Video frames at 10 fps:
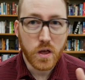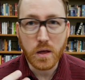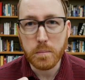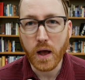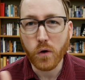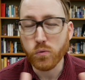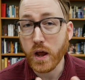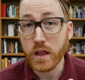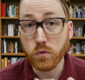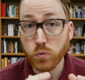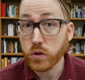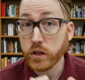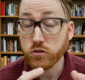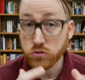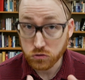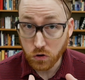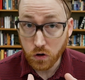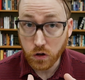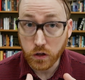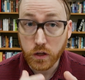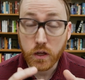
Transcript: about writing a really strong